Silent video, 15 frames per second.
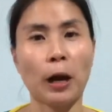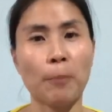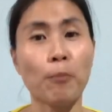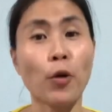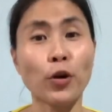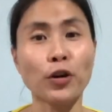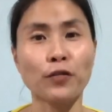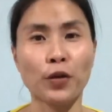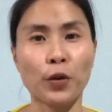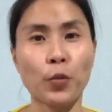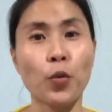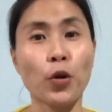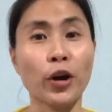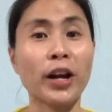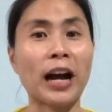more of a
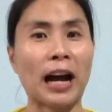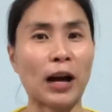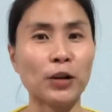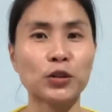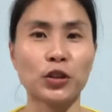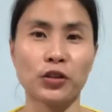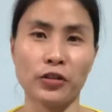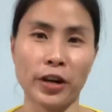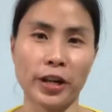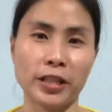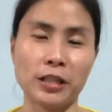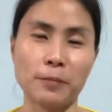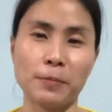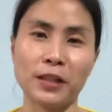workout already,